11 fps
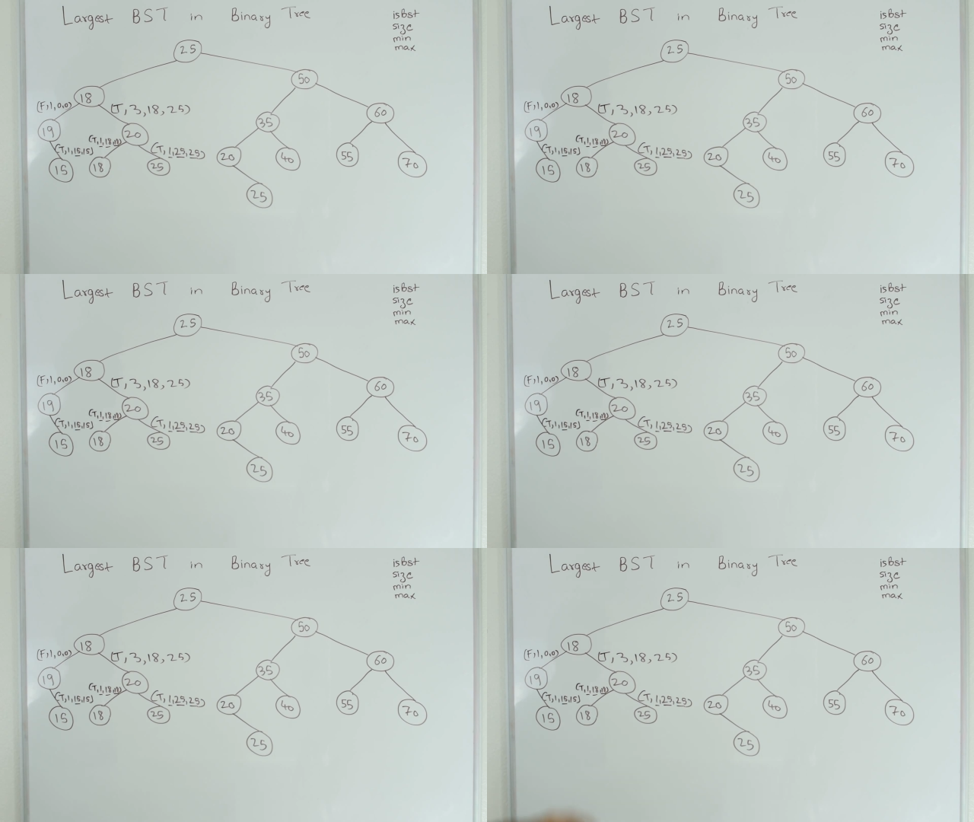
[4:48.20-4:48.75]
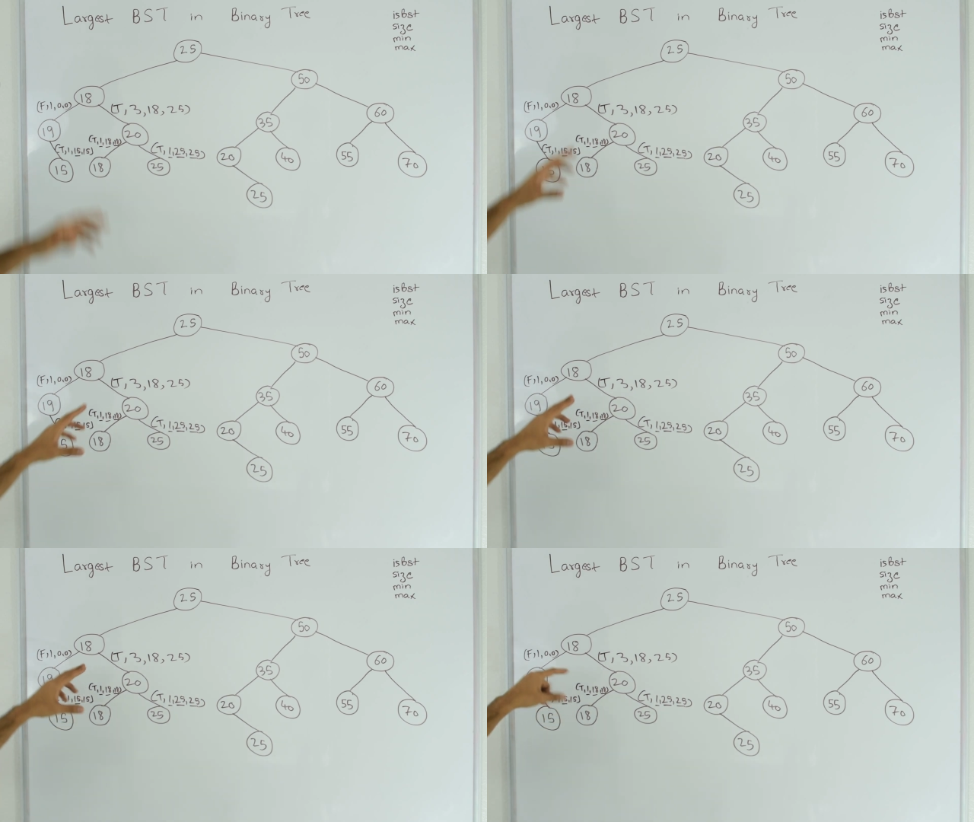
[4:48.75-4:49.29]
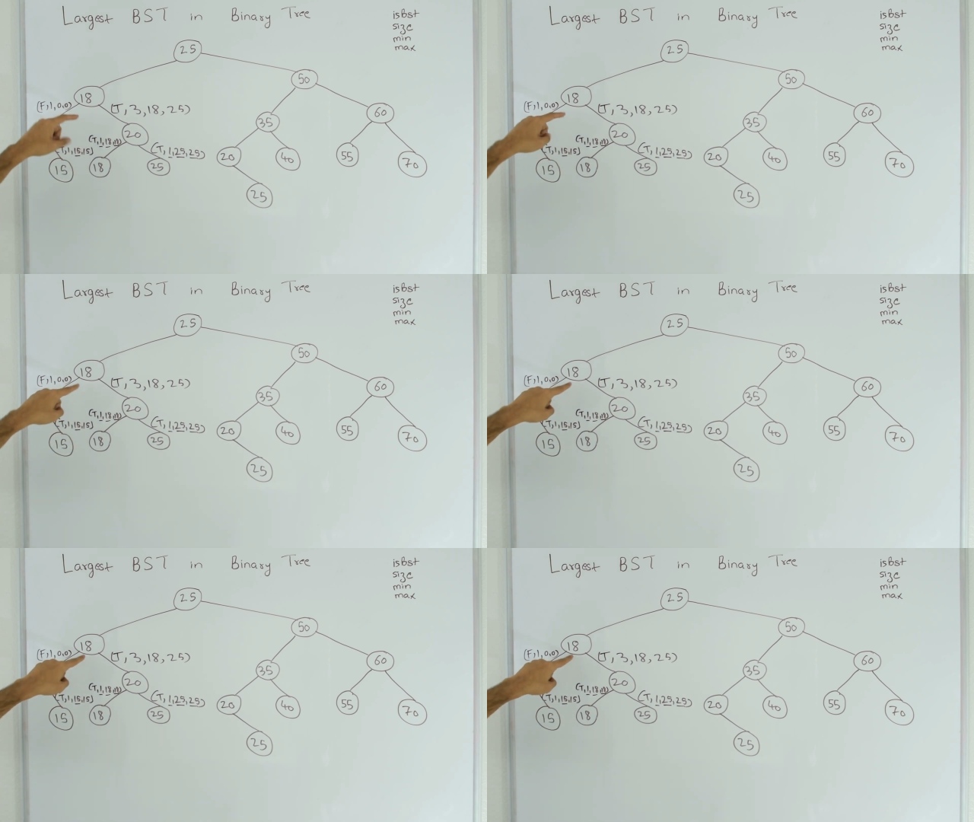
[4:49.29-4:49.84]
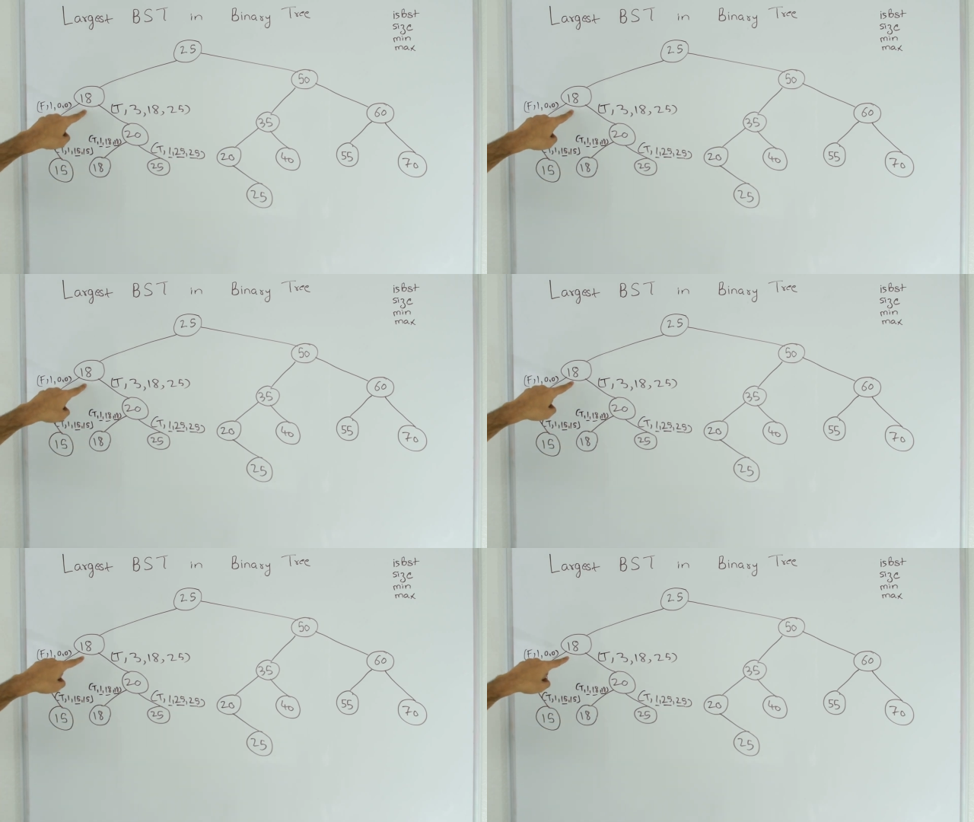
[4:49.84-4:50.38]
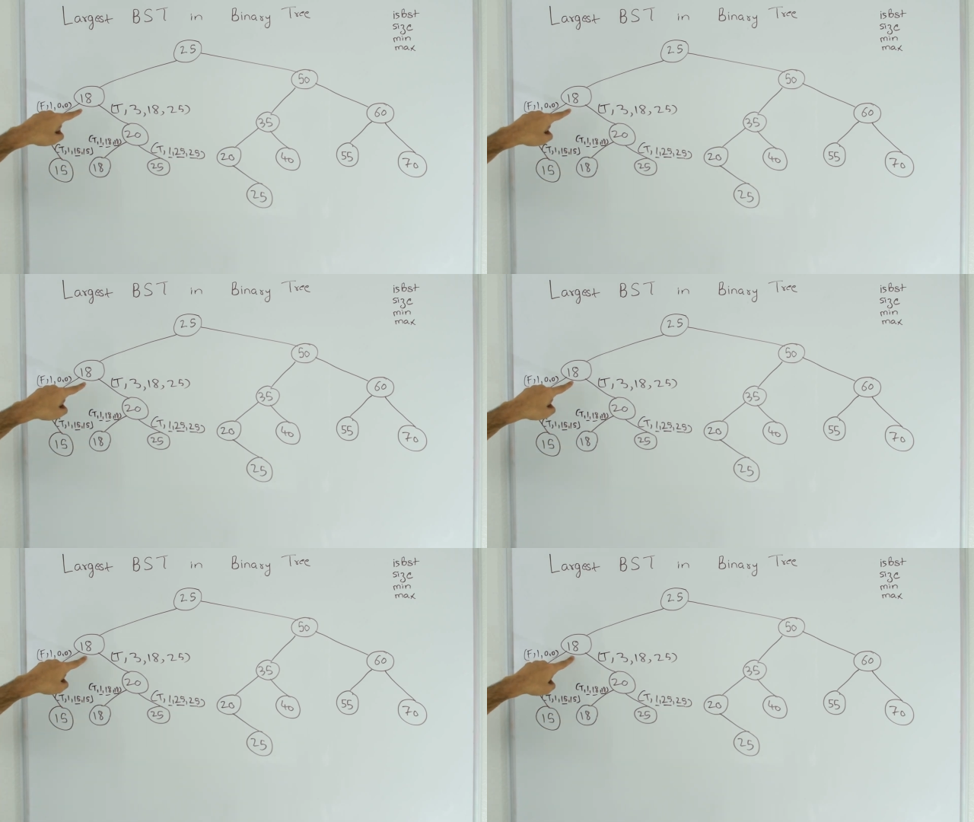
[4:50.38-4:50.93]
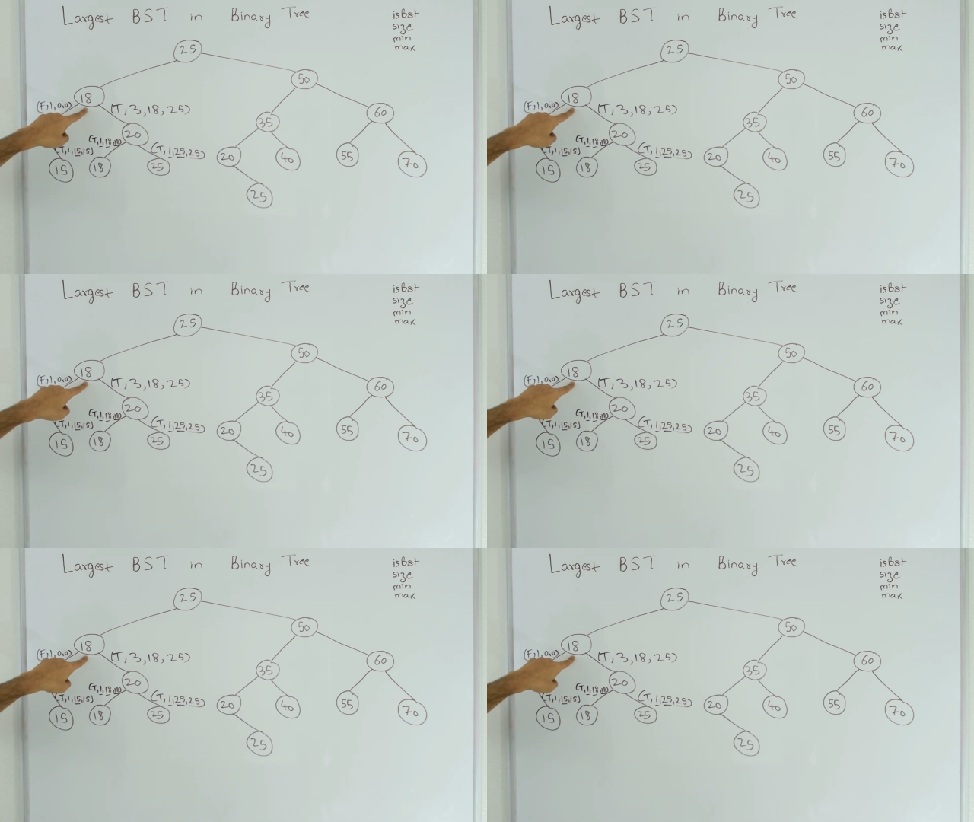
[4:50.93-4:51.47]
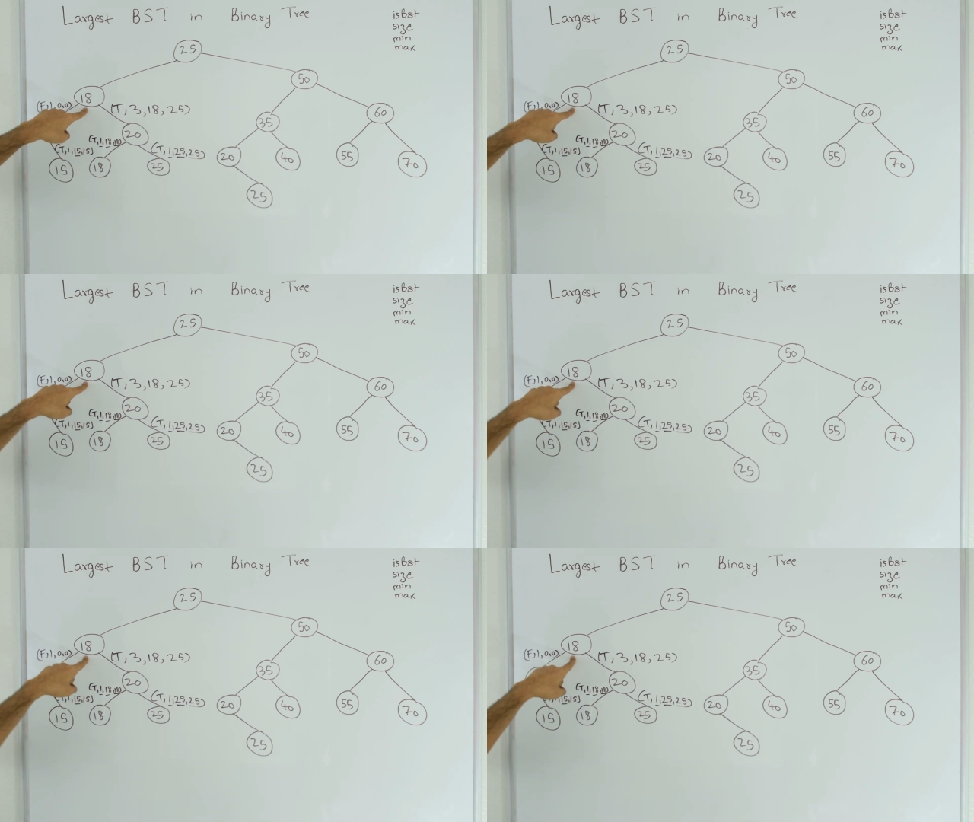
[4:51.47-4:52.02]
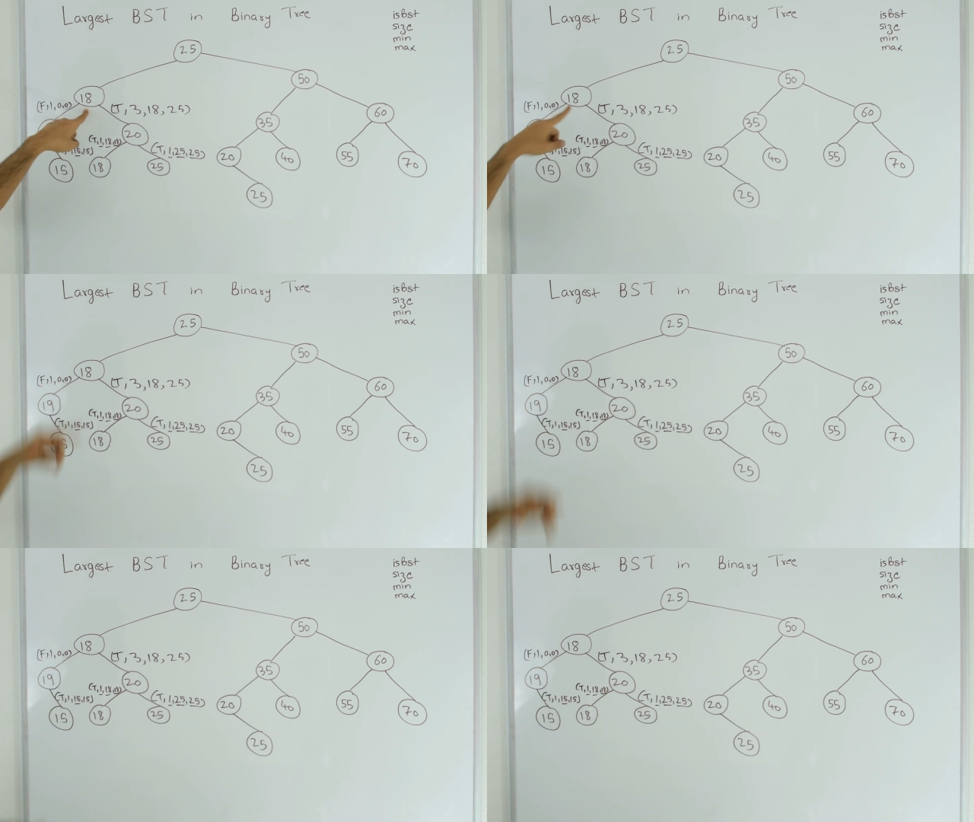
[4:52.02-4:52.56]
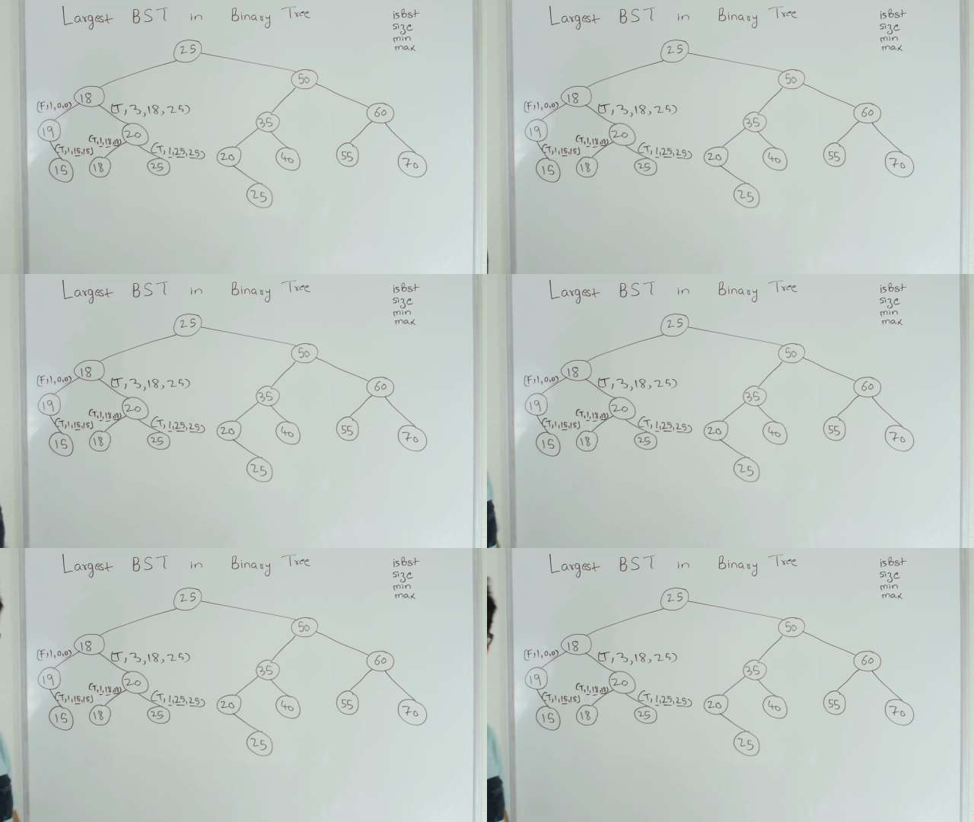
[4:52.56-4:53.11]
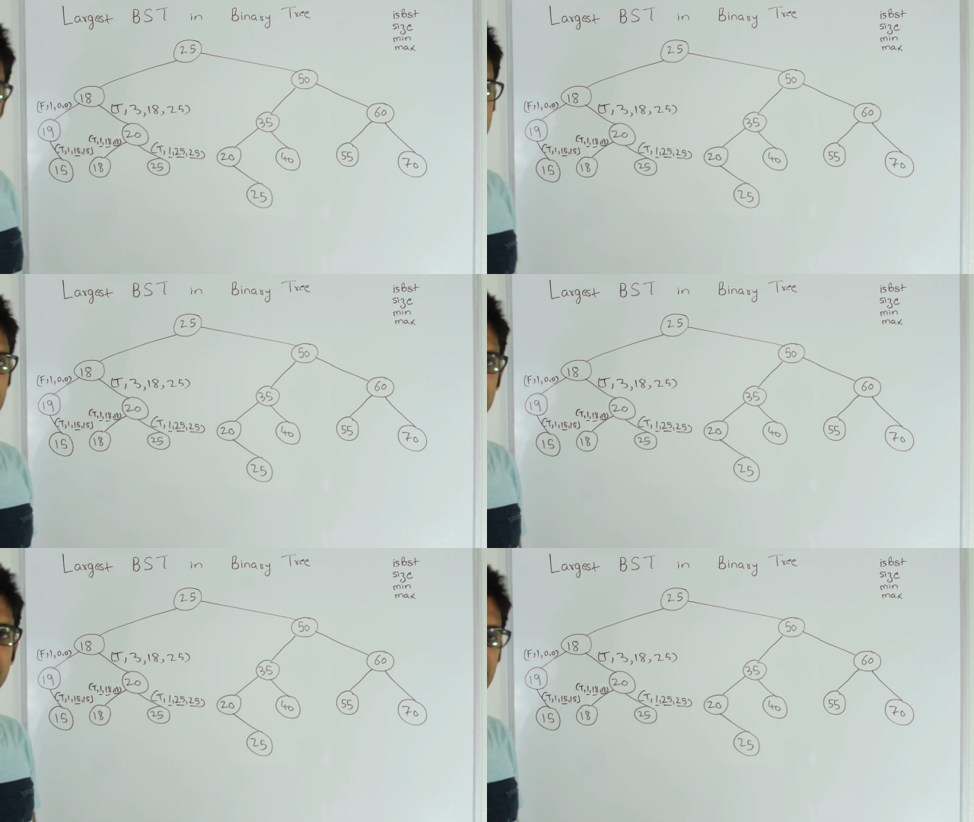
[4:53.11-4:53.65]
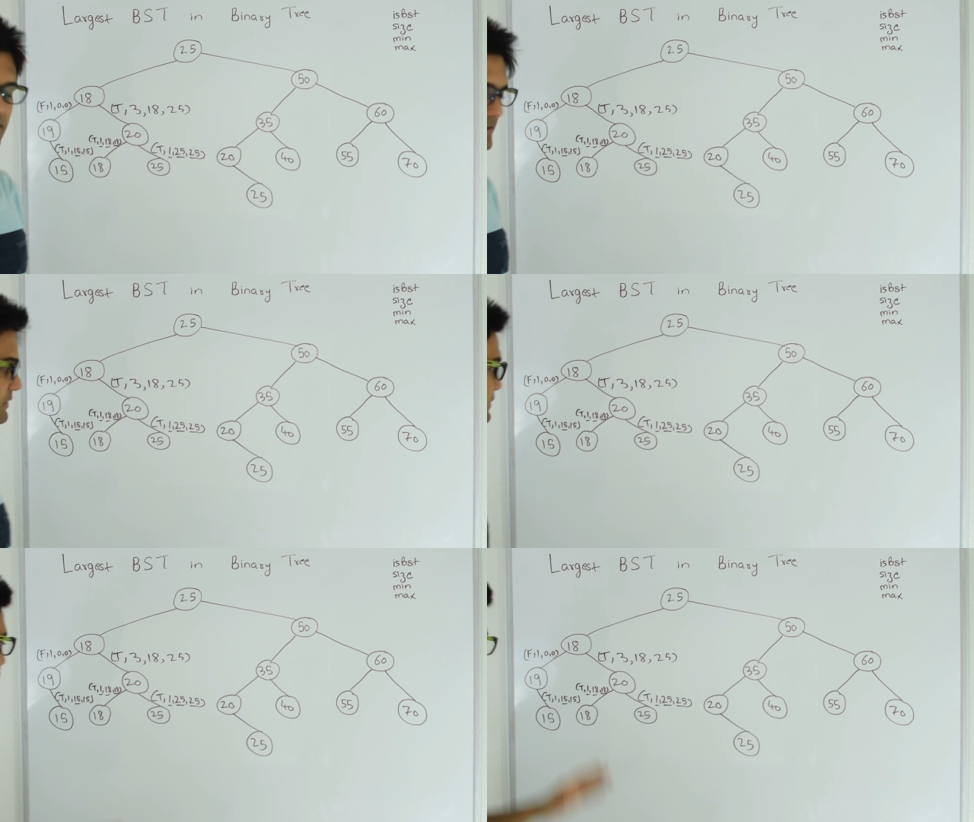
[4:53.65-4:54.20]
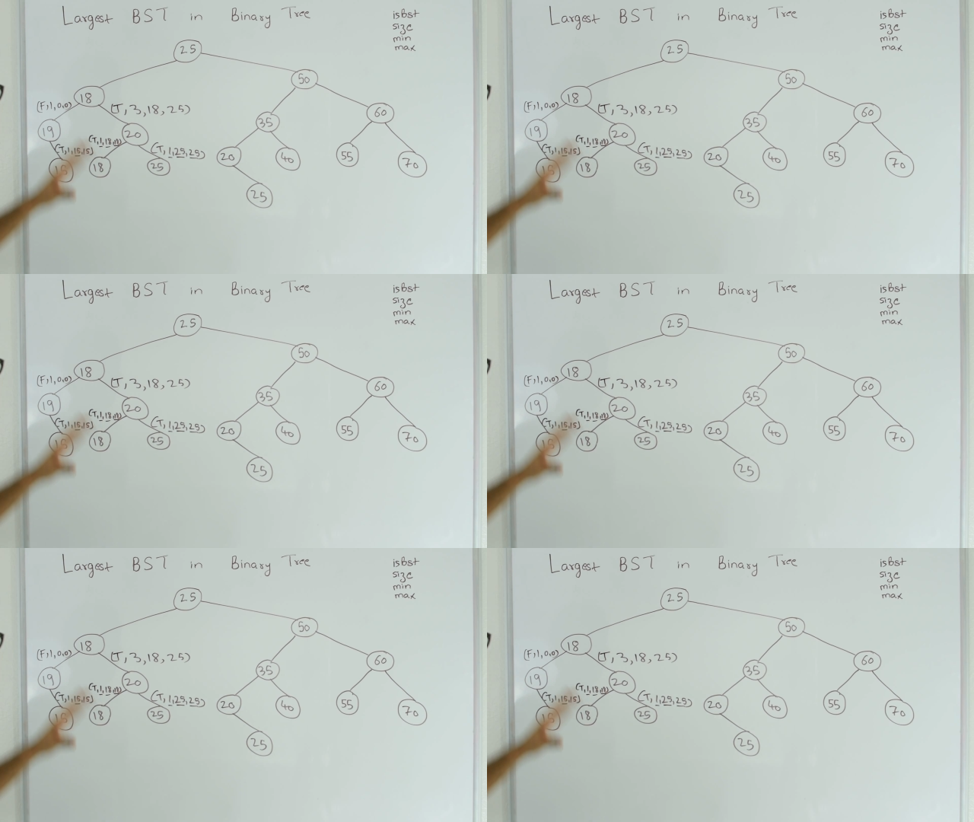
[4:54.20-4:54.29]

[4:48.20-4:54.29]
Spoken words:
(no speaker visible)